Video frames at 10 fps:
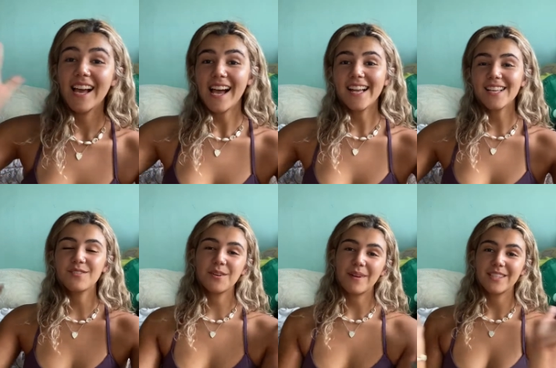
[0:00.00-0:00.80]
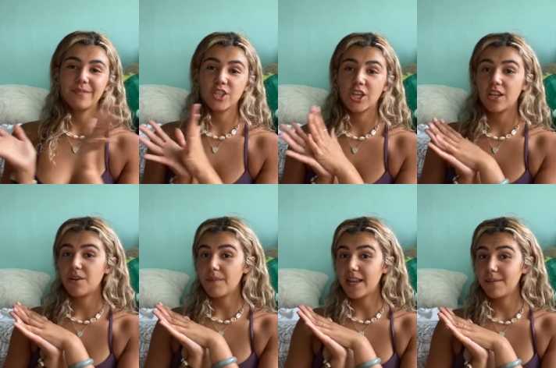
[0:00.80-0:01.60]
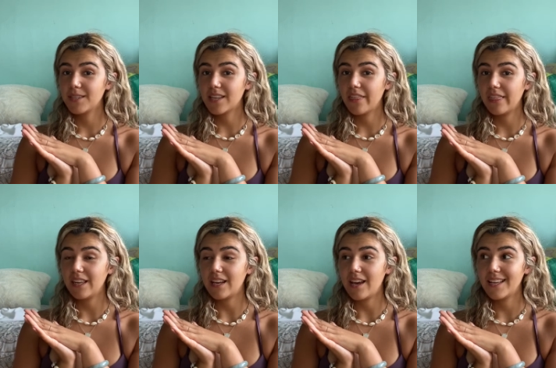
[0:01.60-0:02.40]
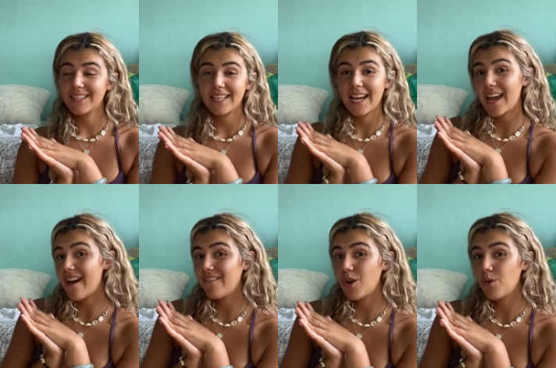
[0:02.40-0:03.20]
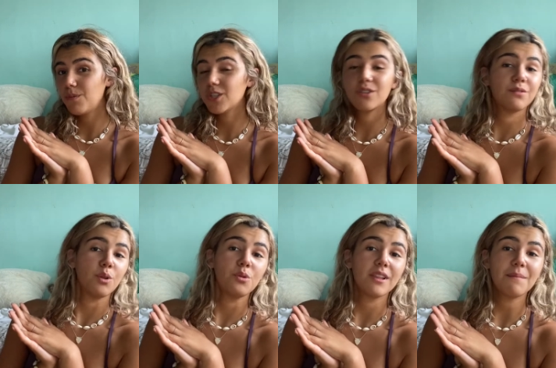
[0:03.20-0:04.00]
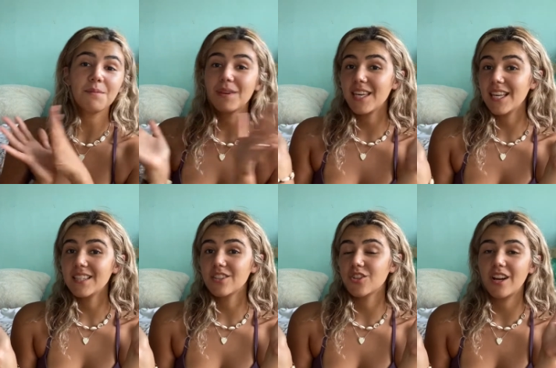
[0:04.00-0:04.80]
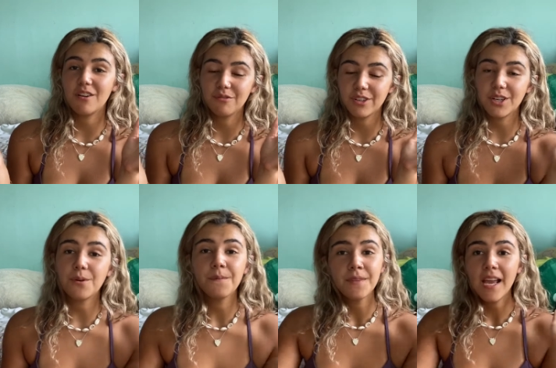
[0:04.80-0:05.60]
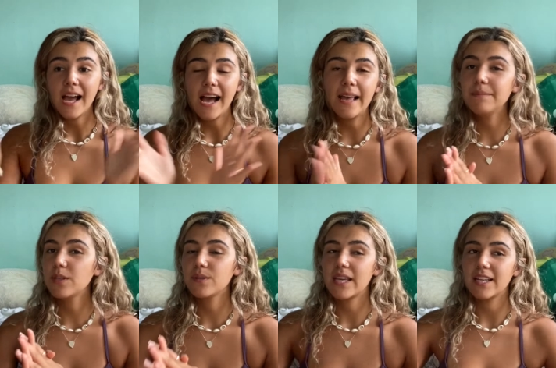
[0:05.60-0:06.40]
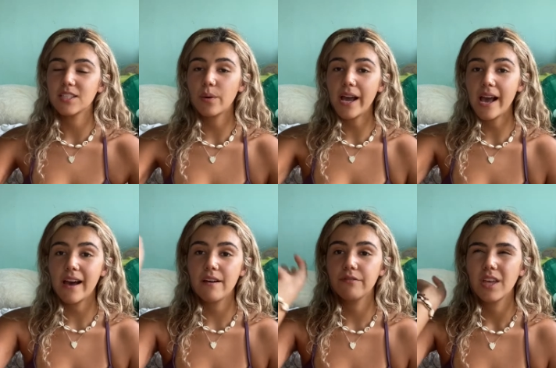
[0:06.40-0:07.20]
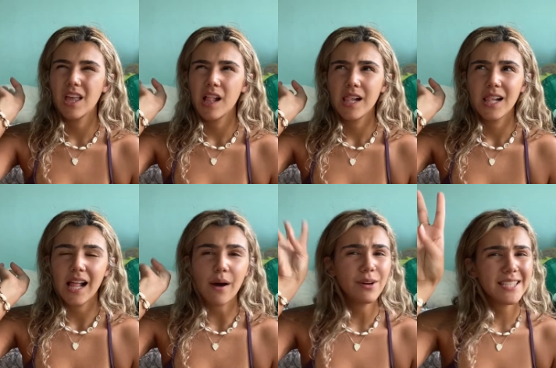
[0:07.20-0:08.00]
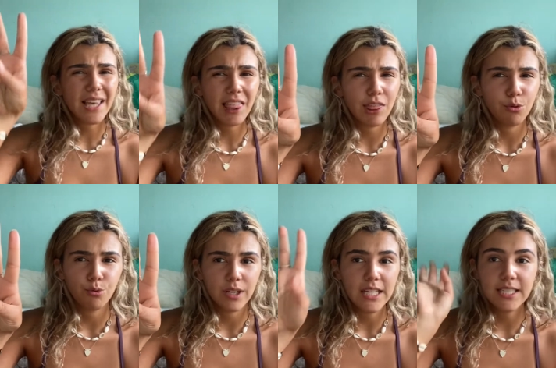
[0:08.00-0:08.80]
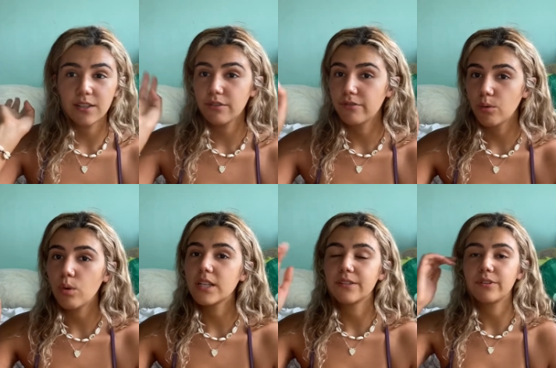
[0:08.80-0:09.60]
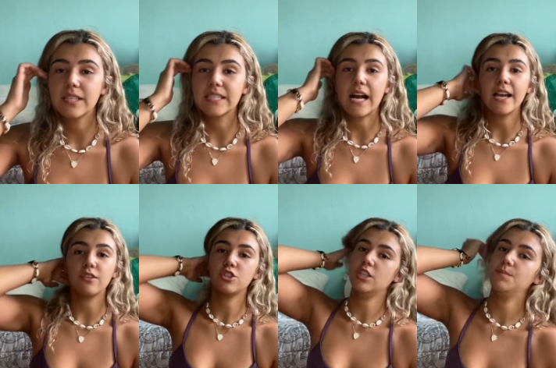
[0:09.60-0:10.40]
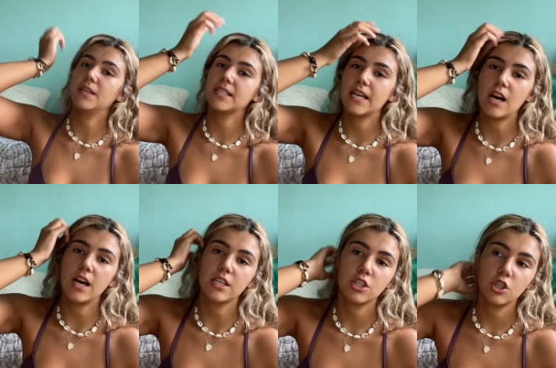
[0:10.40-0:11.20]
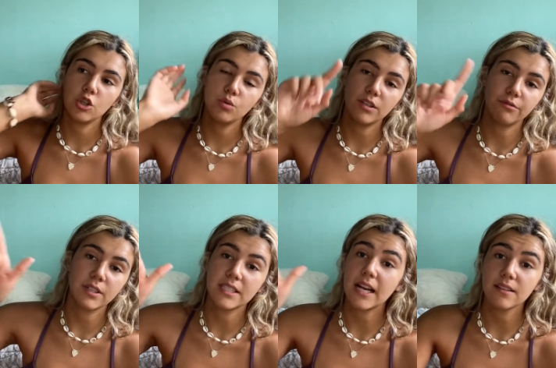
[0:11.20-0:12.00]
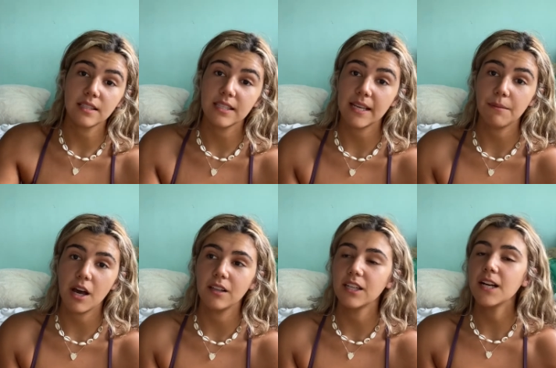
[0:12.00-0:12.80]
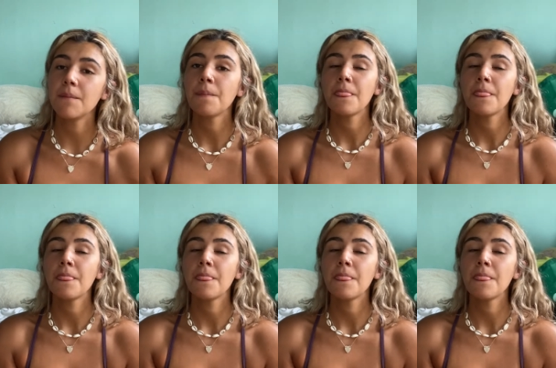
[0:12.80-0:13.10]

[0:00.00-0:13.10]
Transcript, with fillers: Hi guys, welcome back to my channel. My name is Athena and today I have a whole bunch of Lululemon bikinis to try on for you. I am so excited. So I have, I want to say three to four different styles just because I got two different styles in the same color.